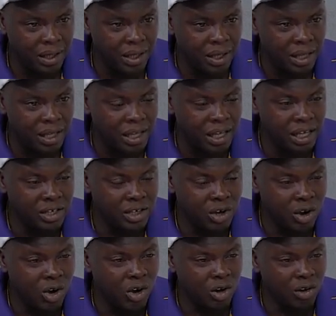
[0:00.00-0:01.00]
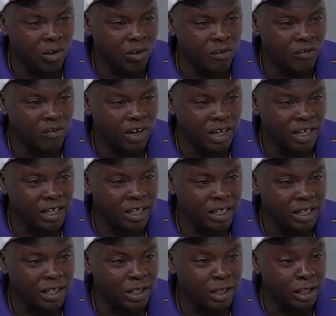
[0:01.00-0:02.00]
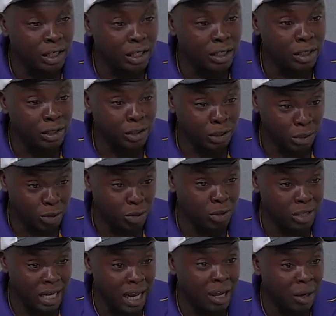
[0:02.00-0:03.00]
it's all on fucking either third down